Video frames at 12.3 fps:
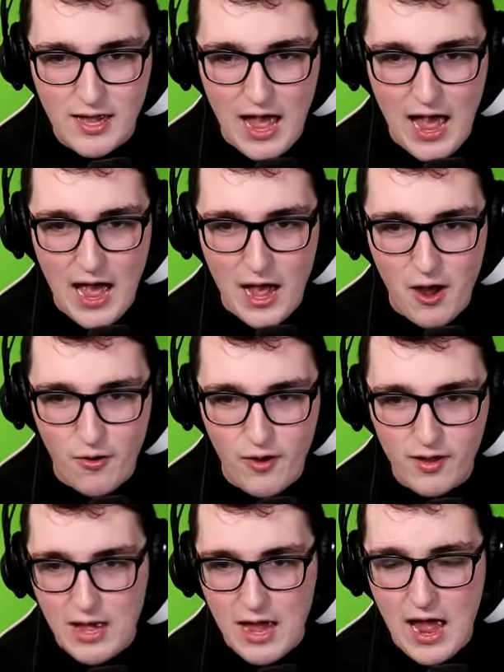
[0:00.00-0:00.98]
Ow.
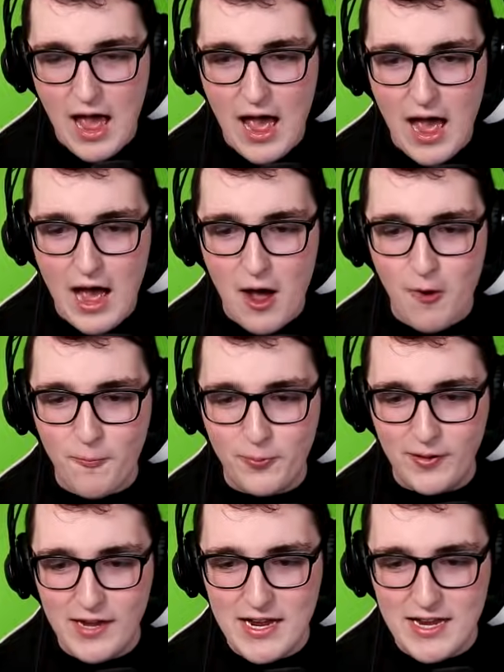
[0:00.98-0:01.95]
Ow,
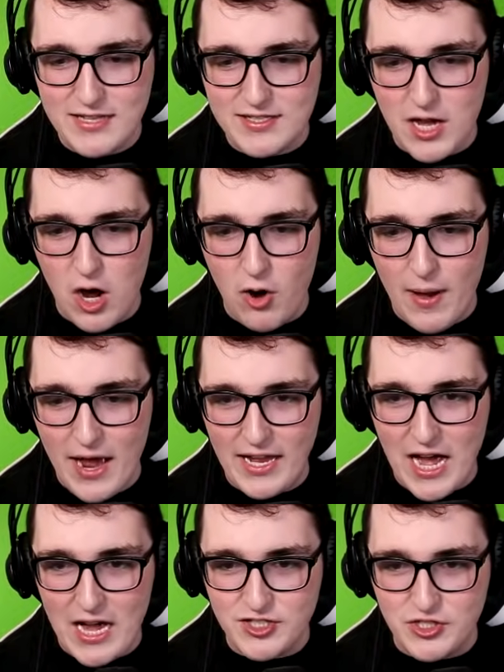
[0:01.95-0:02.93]
please. Oh my
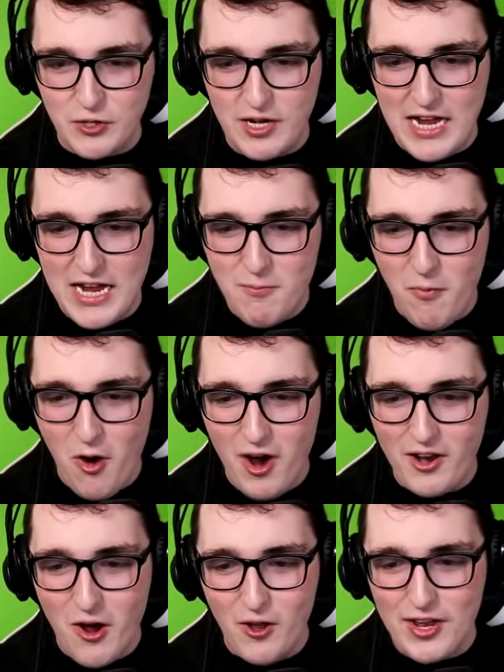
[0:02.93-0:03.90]
gosh, dude. Eat
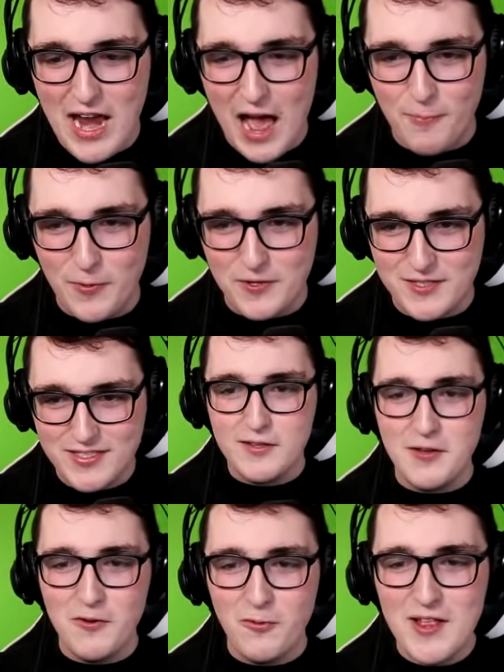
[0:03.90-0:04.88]
more golden apples.
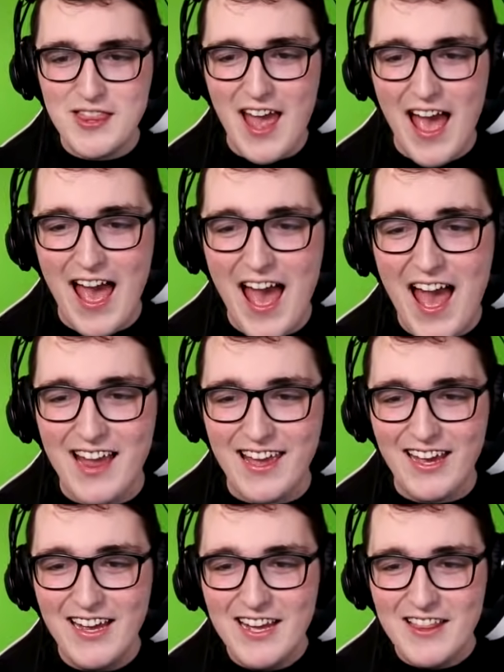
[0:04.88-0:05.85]
Dude, what the
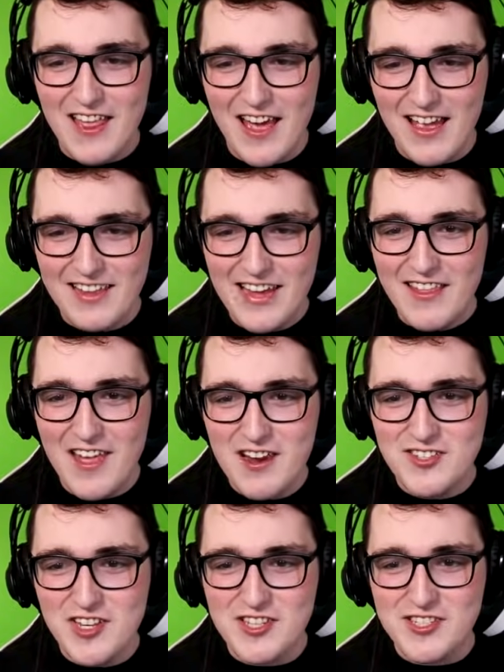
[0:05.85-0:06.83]
heck?
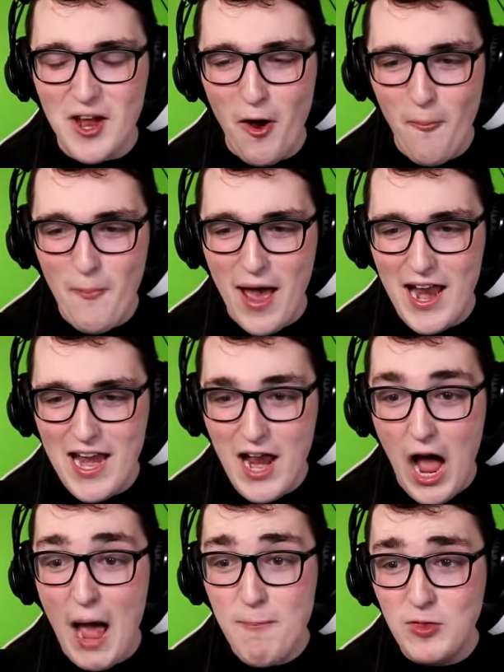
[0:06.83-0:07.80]
There's just so many.
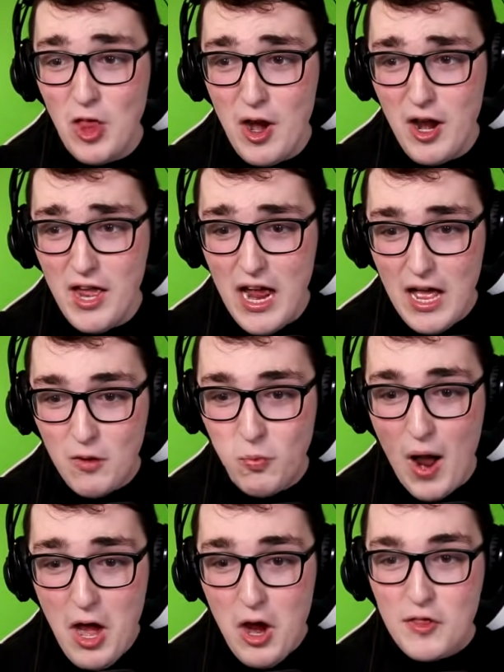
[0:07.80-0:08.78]
I'm literally...
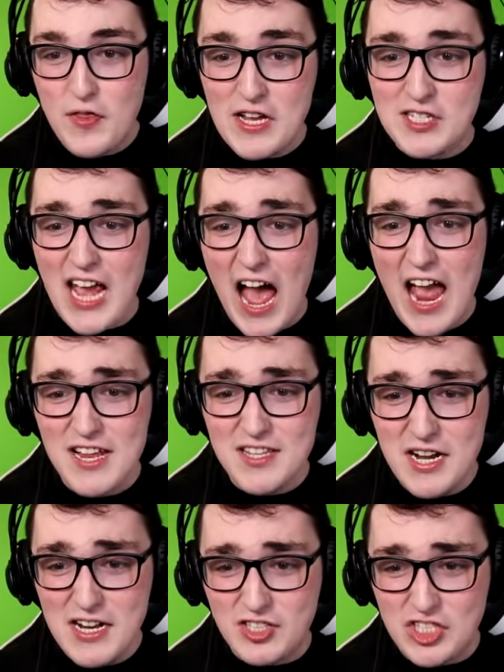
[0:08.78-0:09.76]
Wait, this guy is
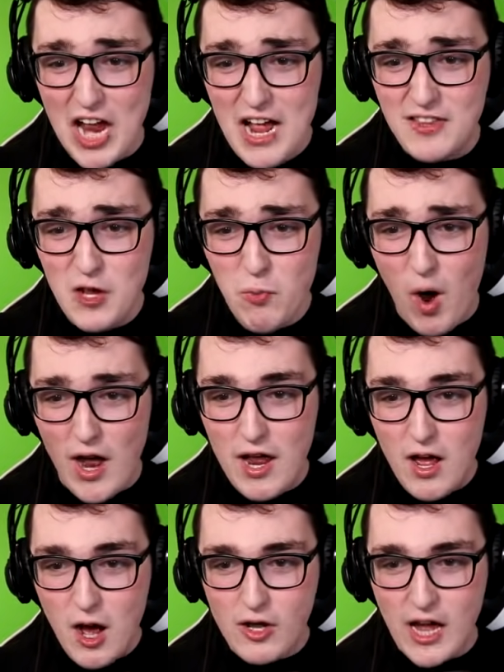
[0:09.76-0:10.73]
an enchanted one.
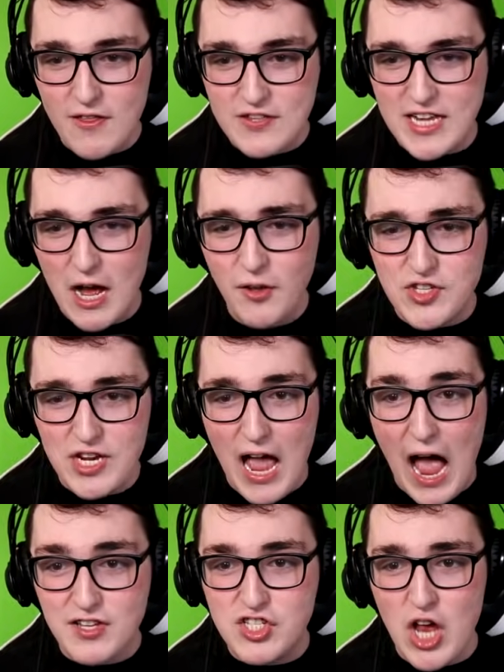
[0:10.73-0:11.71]
Okay, the skeleton
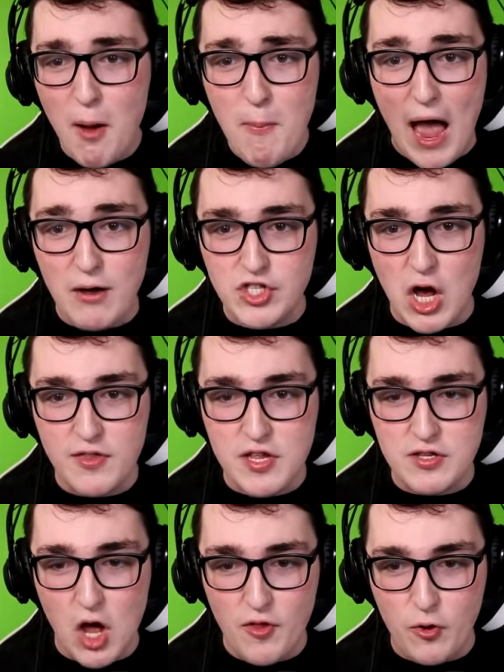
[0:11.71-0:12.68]
uh, somehow's on
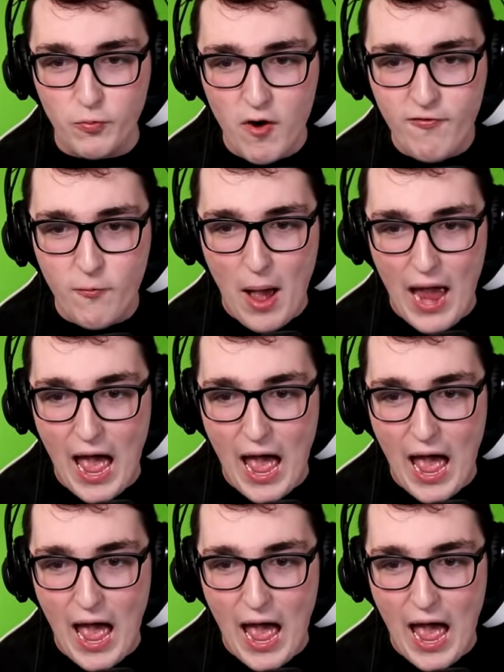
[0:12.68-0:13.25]
the on the roof of my